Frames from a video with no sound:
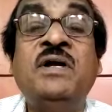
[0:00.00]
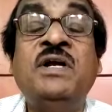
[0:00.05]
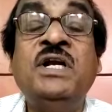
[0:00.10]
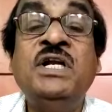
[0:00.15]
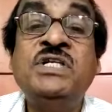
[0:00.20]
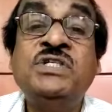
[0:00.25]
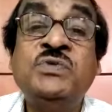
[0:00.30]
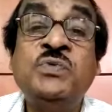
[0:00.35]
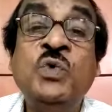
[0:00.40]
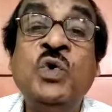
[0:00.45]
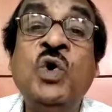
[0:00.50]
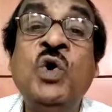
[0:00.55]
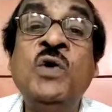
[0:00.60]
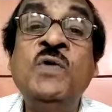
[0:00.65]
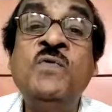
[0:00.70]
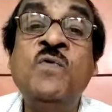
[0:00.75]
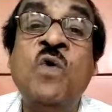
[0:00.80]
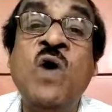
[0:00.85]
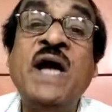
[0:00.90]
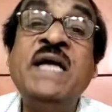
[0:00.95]
its
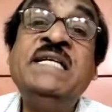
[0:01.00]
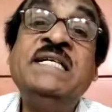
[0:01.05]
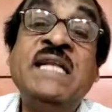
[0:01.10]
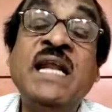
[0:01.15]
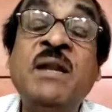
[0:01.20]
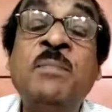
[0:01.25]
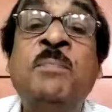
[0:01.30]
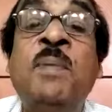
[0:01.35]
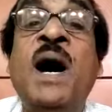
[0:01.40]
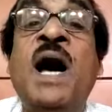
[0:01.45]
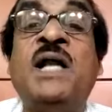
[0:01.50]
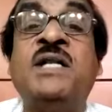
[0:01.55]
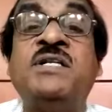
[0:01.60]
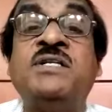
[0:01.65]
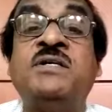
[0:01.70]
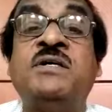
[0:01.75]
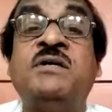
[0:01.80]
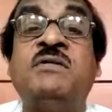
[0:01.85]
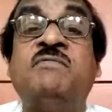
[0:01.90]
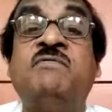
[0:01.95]
own vital
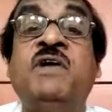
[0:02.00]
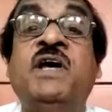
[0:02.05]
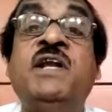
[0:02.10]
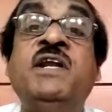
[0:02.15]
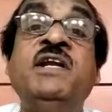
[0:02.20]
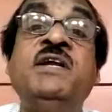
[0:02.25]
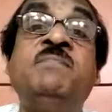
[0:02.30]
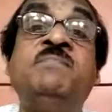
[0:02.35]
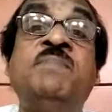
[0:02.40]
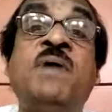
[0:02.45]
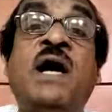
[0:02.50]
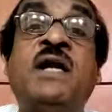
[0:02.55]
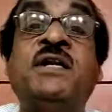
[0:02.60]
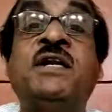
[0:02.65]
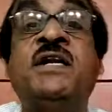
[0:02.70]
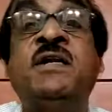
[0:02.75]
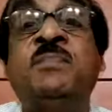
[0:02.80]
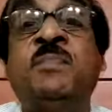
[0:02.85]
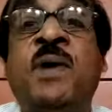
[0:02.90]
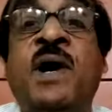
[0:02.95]
part, very
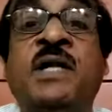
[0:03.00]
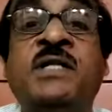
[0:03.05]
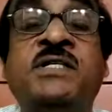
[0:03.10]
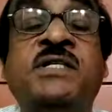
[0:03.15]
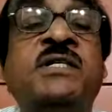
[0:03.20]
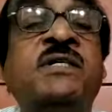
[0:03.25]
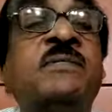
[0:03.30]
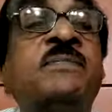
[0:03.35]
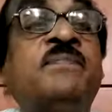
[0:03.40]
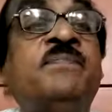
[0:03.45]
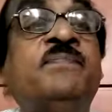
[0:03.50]
important part.